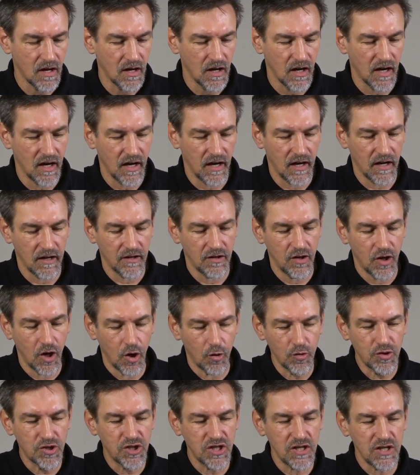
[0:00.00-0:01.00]

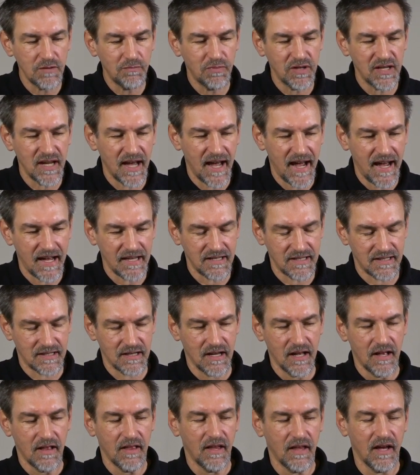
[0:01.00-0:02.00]
no GPS
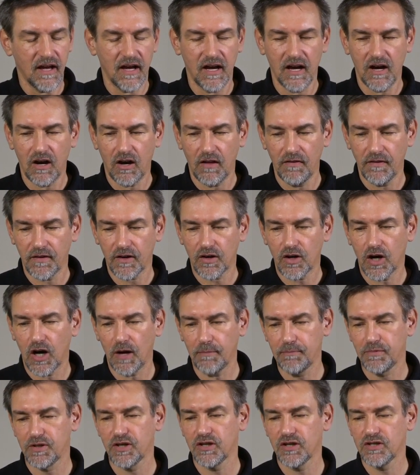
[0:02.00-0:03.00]
on the
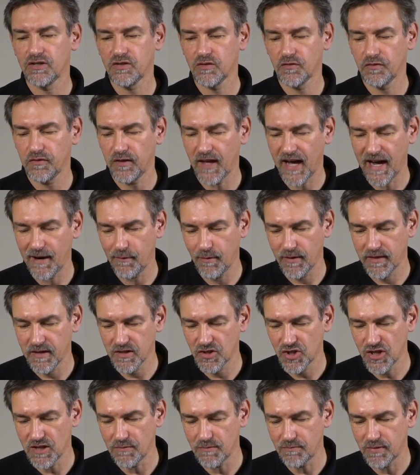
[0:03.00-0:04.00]
copter to fly with a
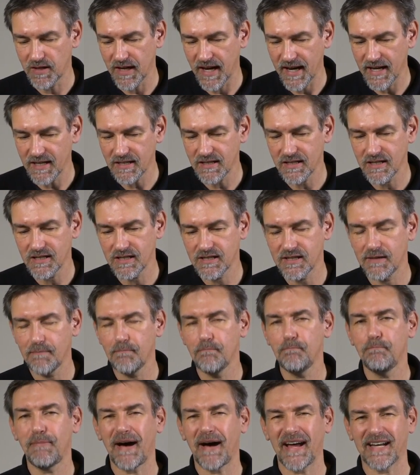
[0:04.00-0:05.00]
GPS
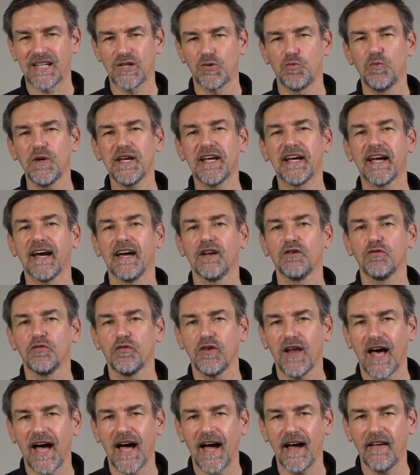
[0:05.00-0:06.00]
system, but we can
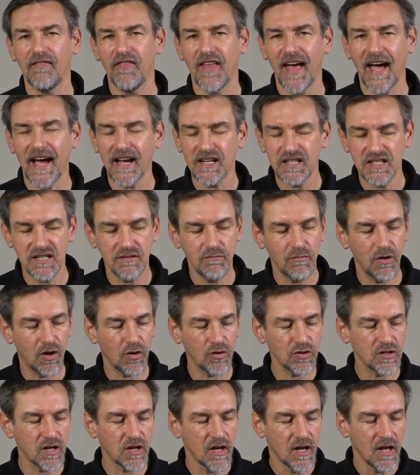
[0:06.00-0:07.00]
fly in the ATI
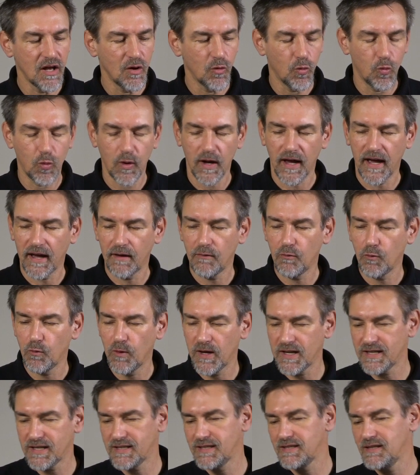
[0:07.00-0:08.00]
mode
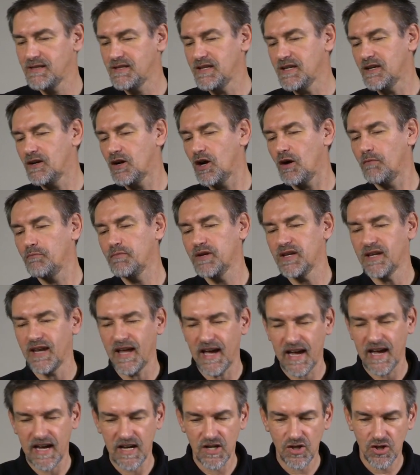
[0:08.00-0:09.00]
with the
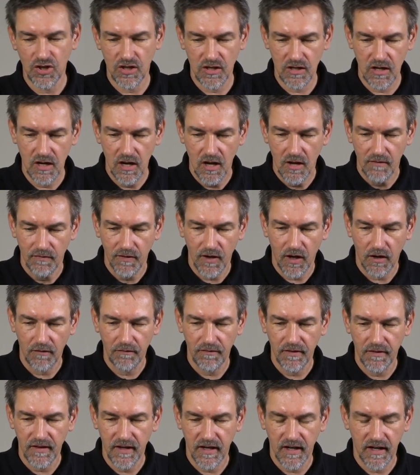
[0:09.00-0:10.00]
combination
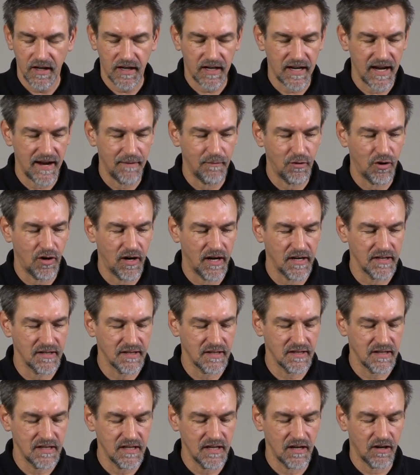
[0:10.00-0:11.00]
of the
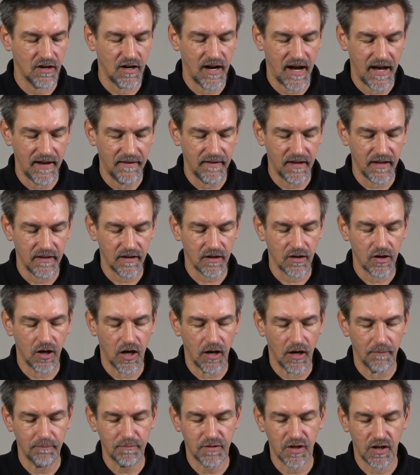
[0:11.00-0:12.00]
cameras here under the
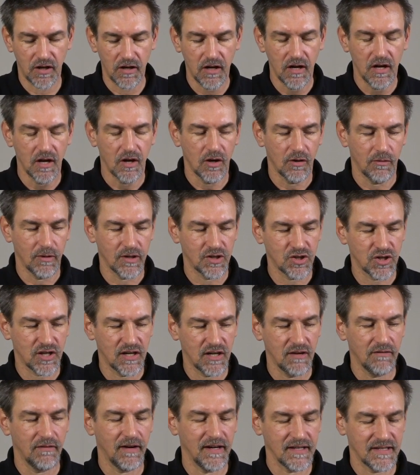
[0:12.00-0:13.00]
copter, which
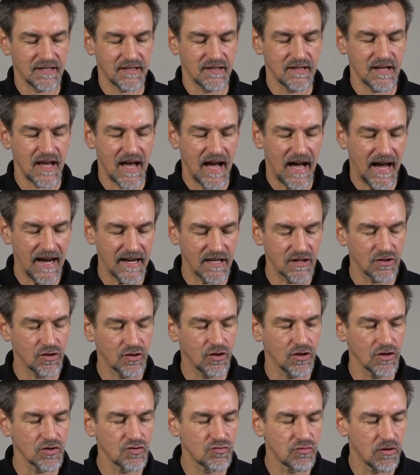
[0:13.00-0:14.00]
give us the height
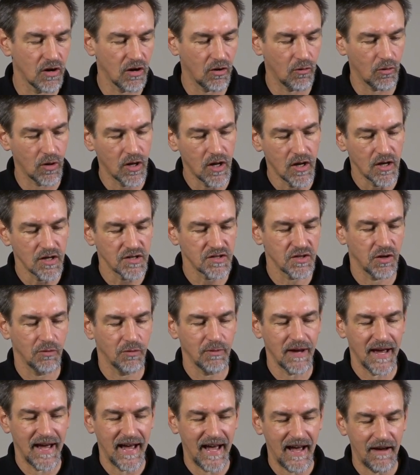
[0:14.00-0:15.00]
control. So
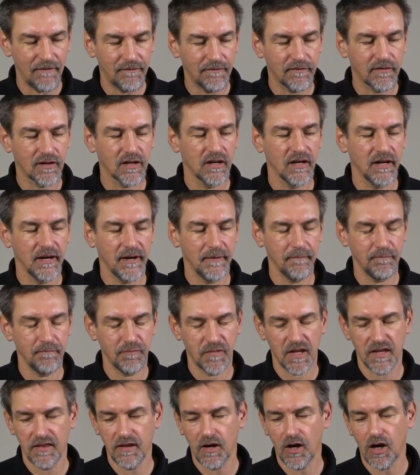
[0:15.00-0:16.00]
we have
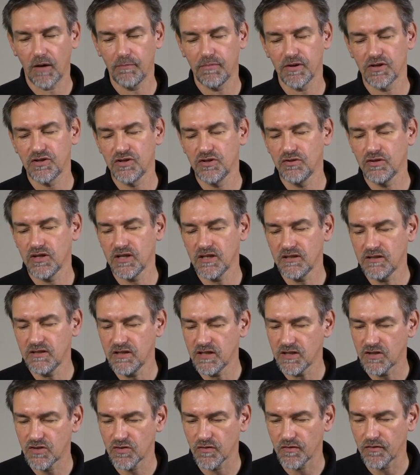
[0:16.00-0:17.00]
the
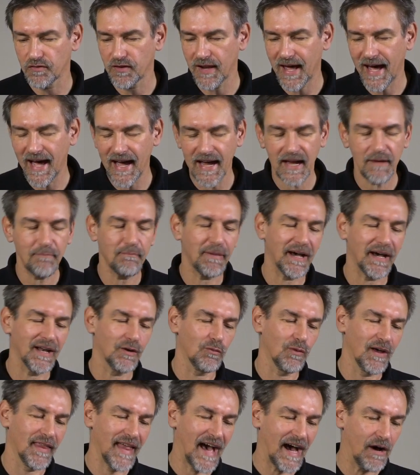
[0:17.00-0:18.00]
opportunity to fly, but
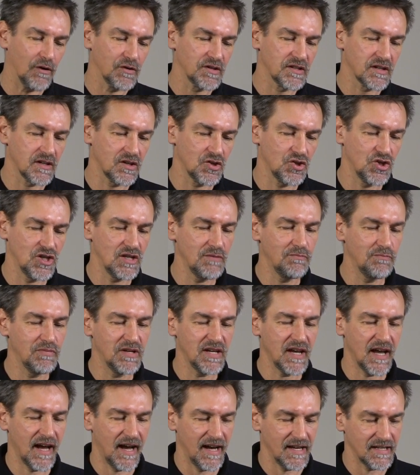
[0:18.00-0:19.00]
without
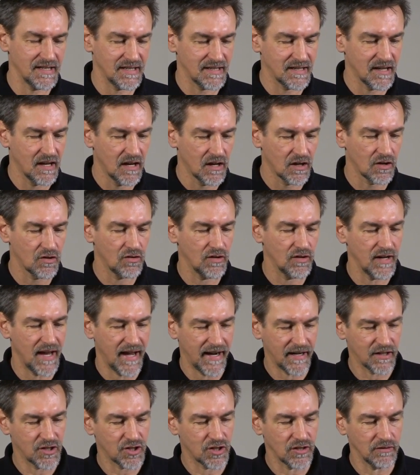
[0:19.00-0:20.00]
GPS
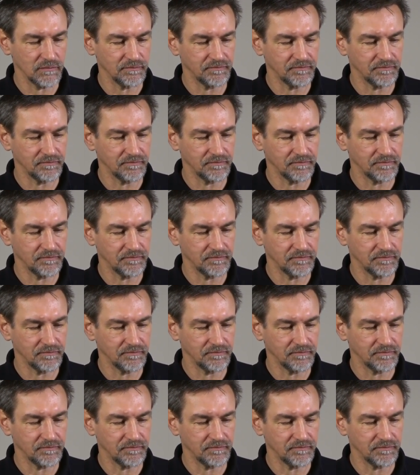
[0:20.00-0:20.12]
connection.